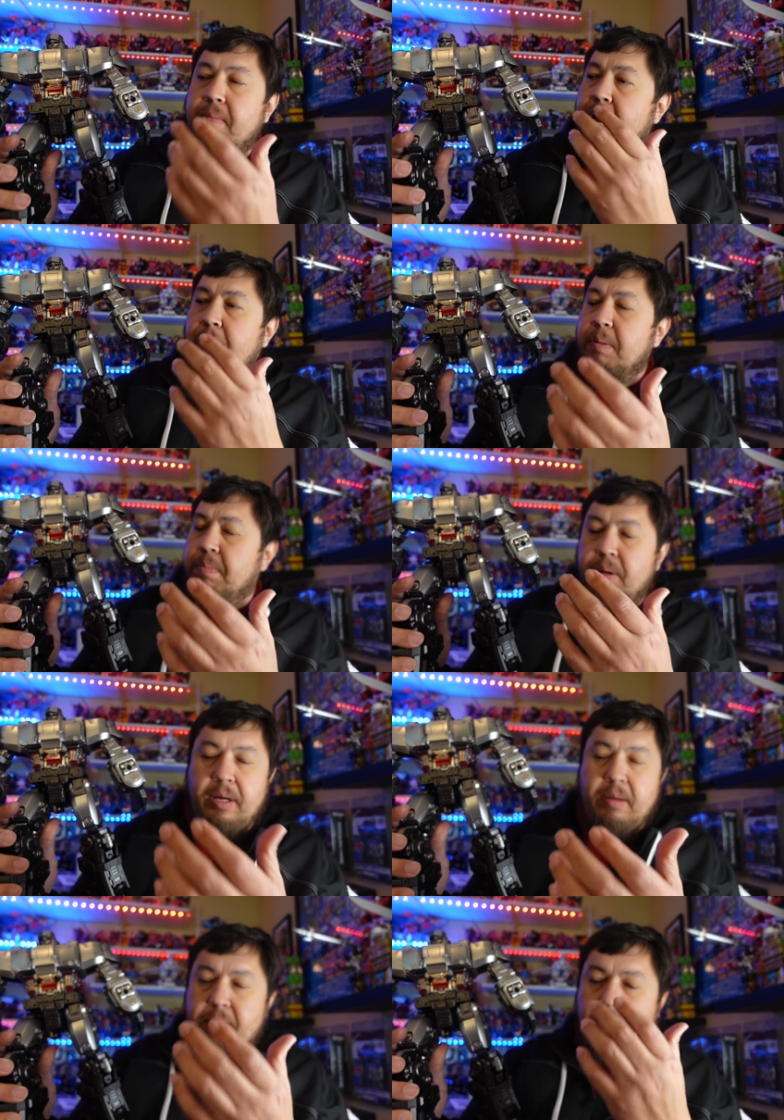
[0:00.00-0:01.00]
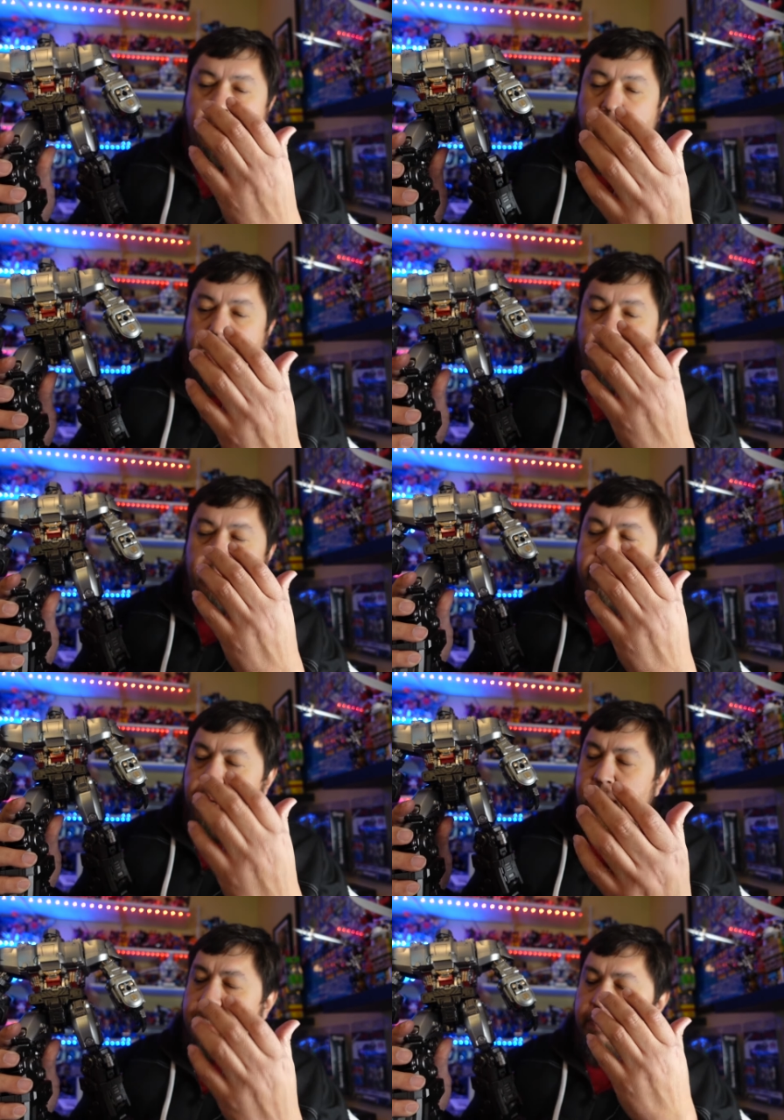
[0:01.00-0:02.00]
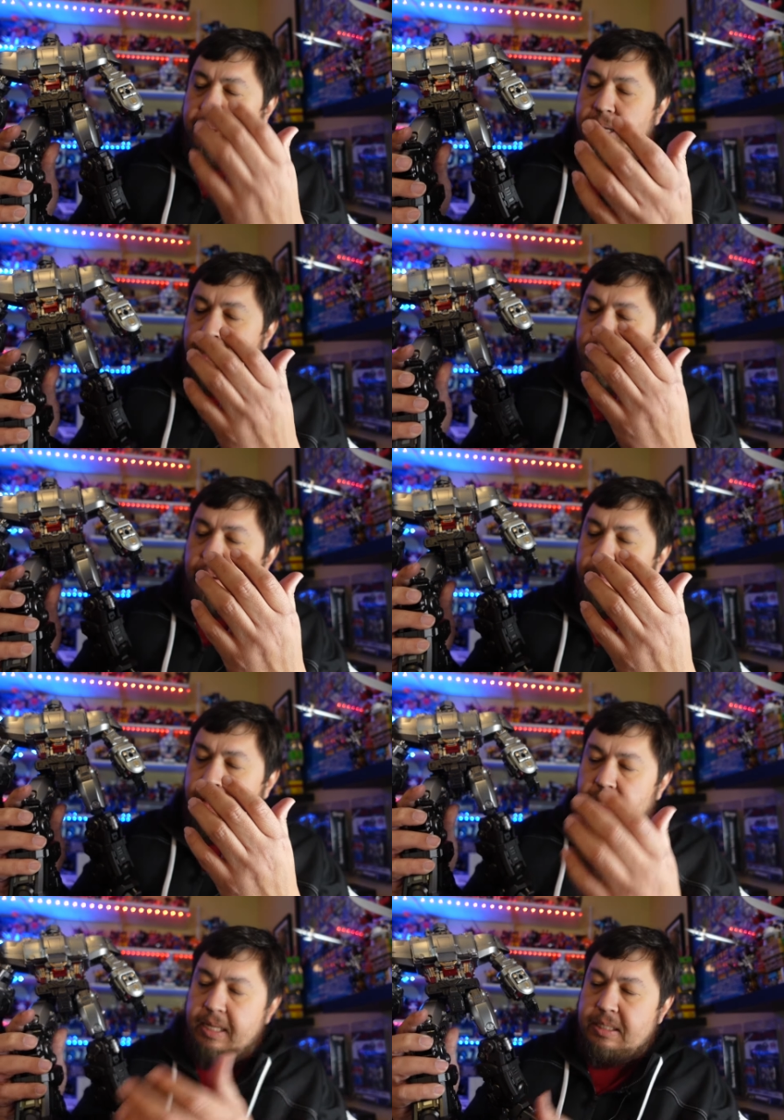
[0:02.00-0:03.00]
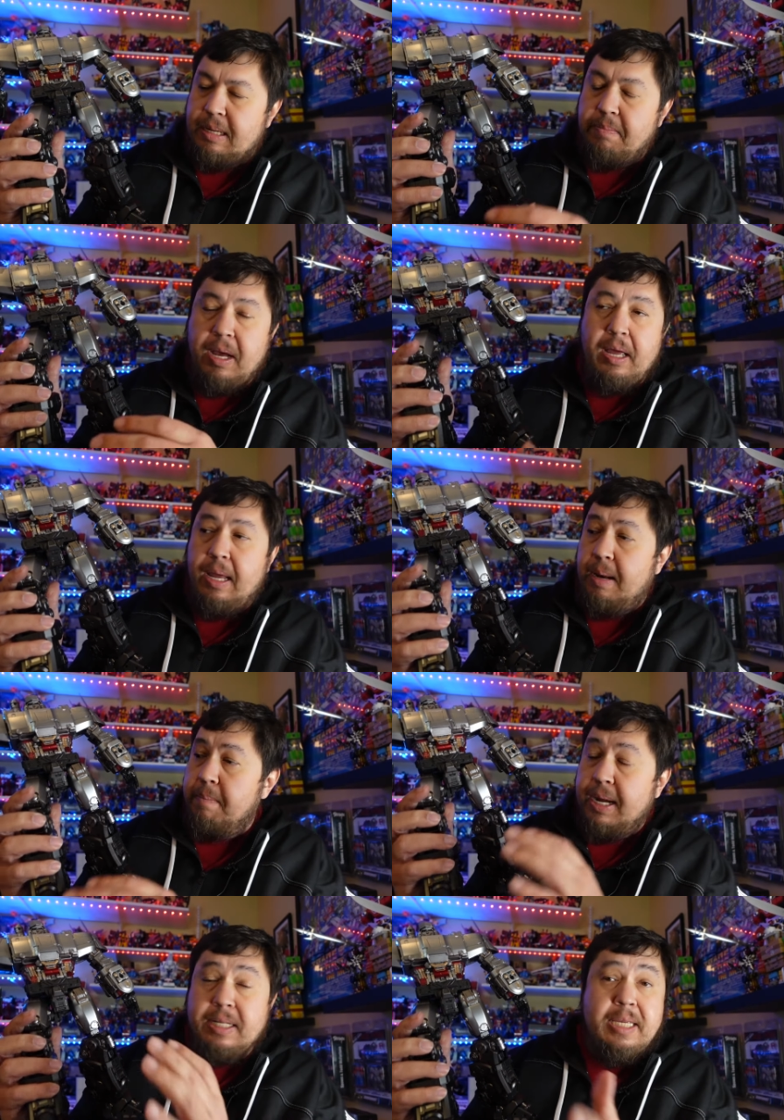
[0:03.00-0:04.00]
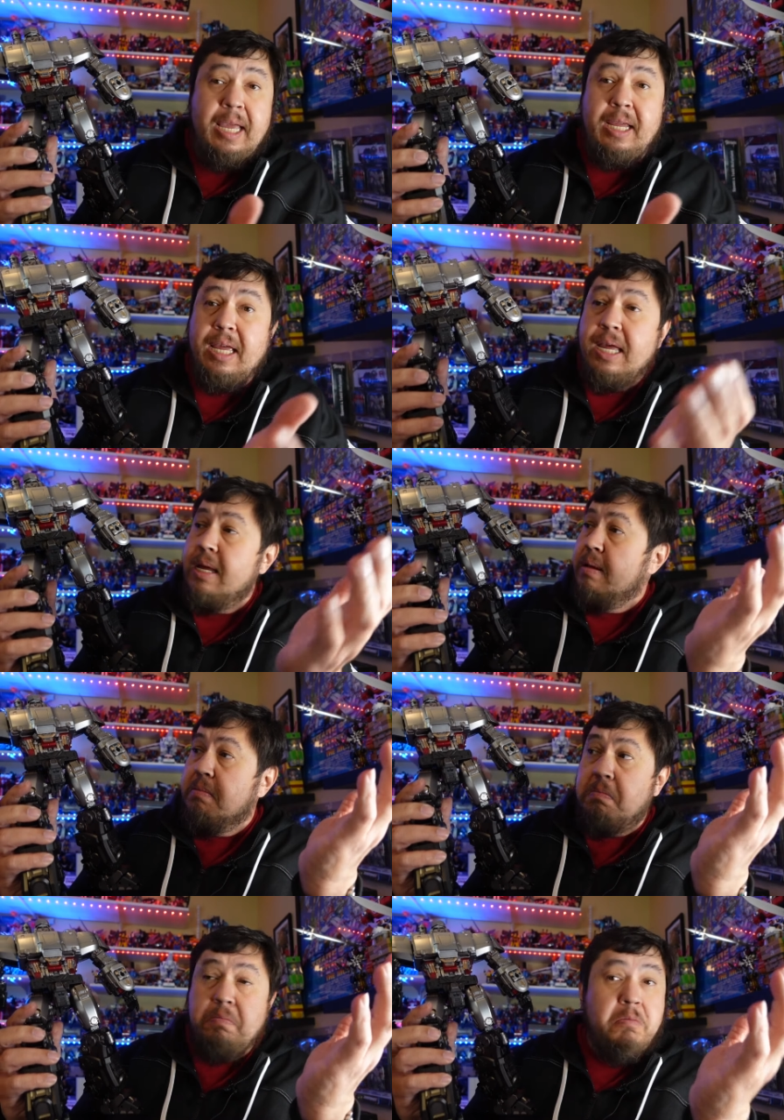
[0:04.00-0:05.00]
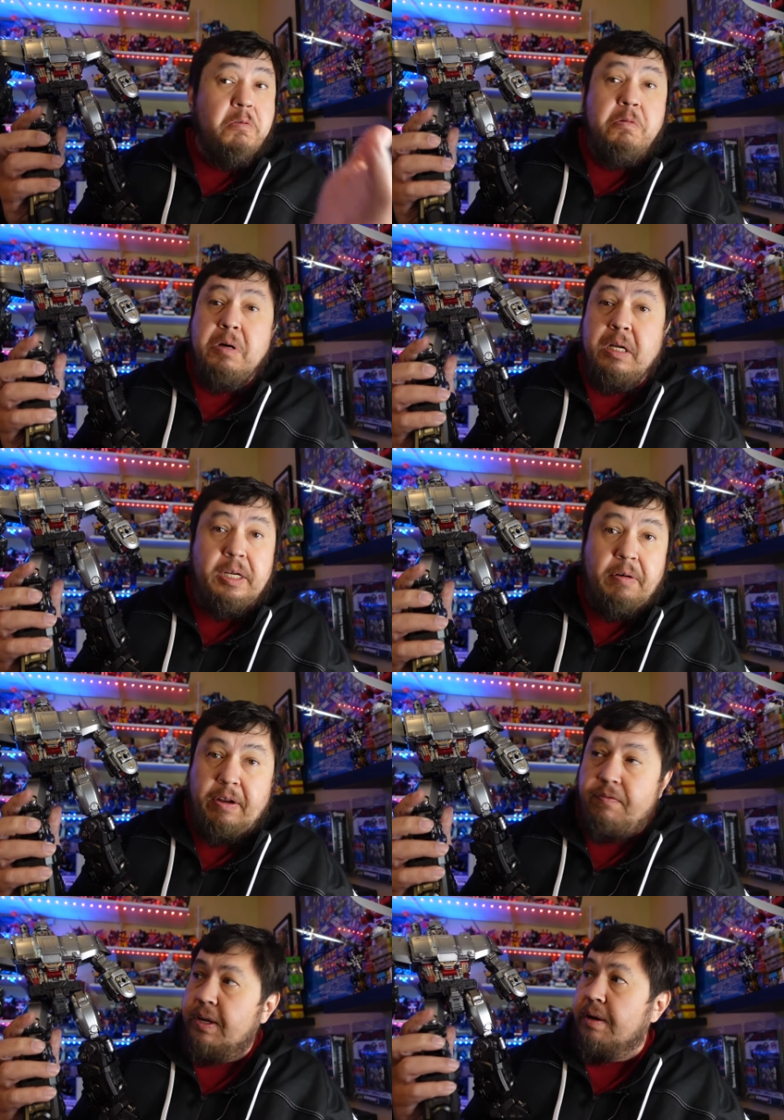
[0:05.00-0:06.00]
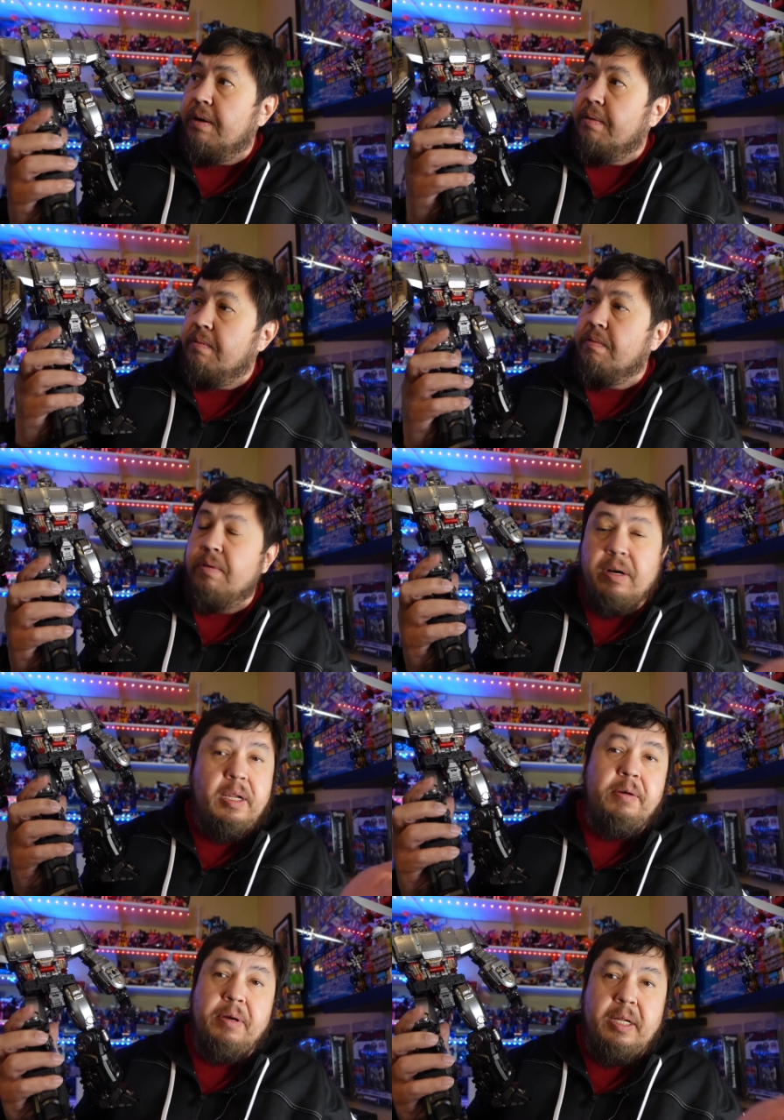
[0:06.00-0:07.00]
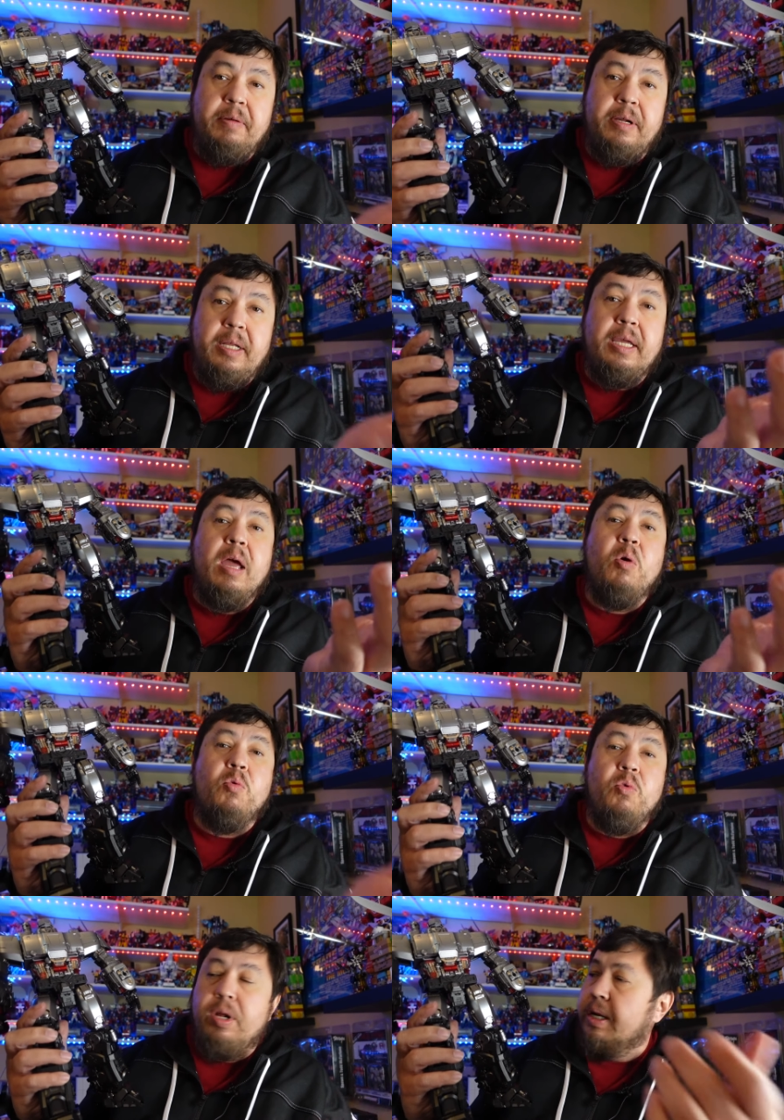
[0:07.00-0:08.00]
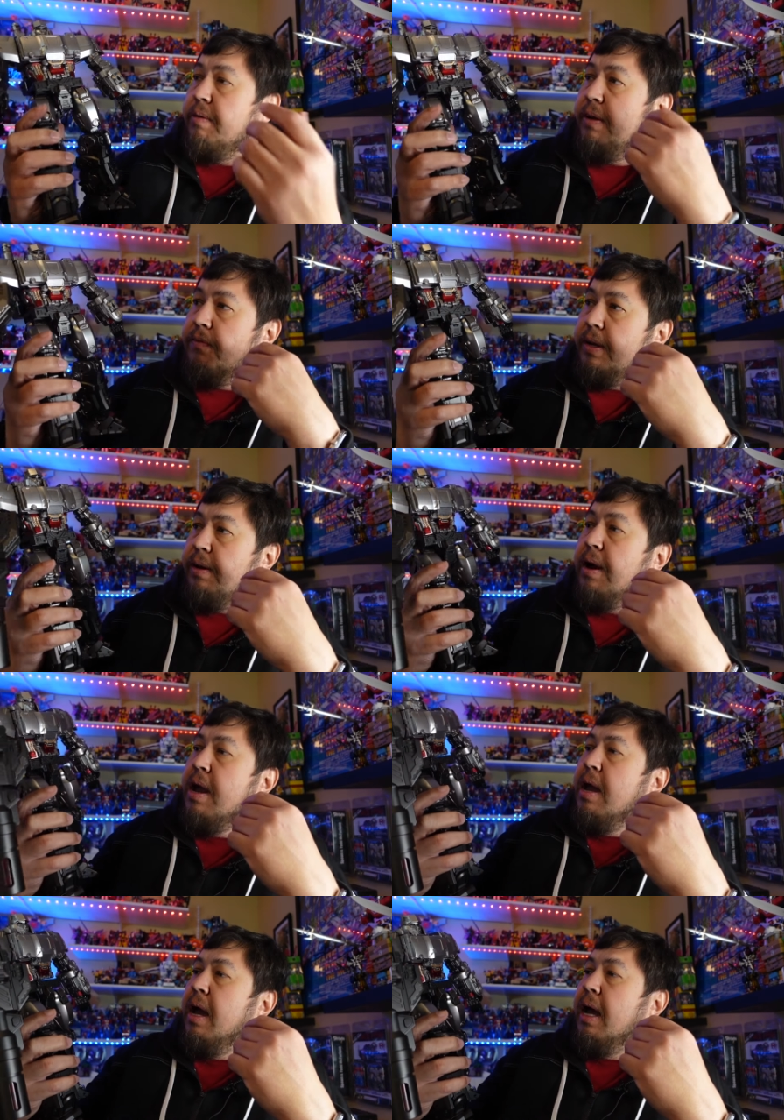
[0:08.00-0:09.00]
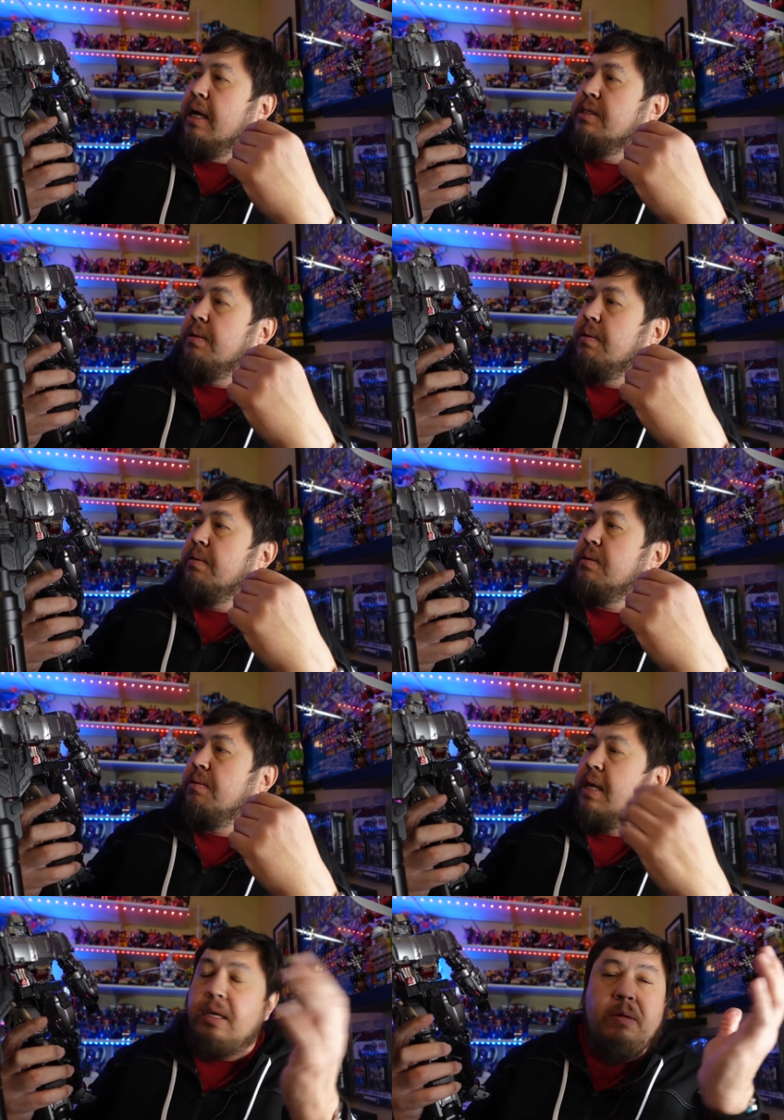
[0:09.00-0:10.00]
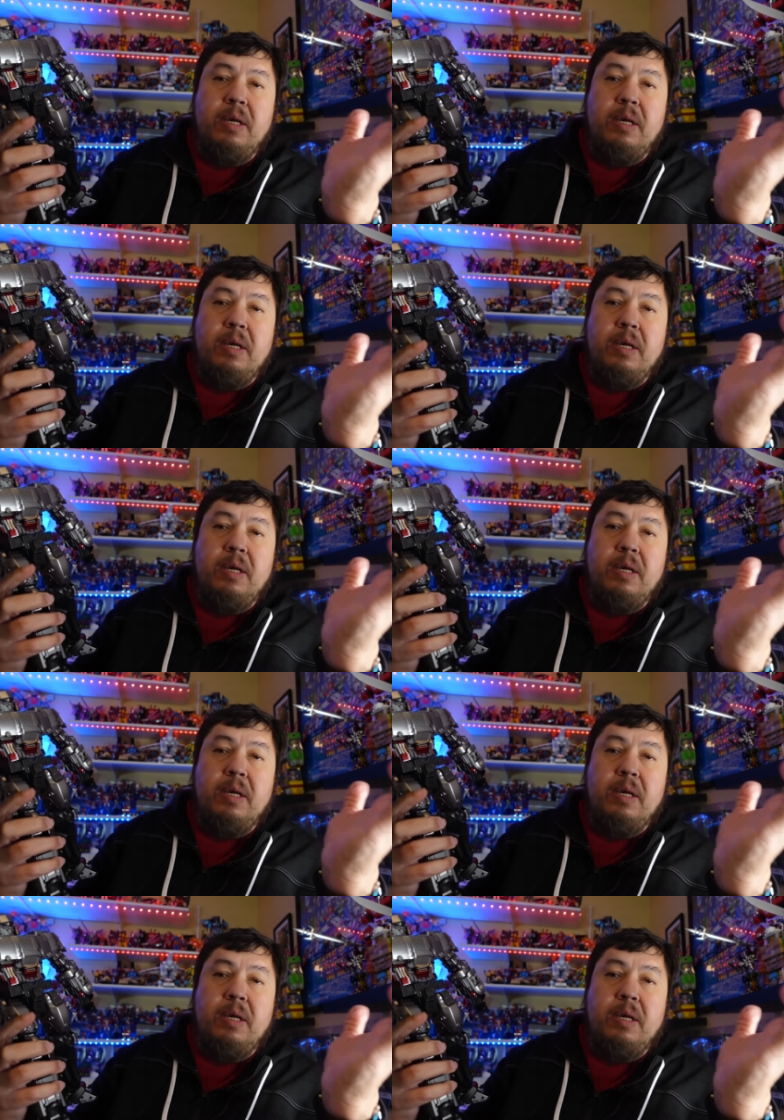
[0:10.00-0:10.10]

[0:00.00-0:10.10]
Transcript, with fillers: I would put him on a must pick up list. And, and Megatank, really great figure. Really, really, really, really great figure. Uh, so, so thank you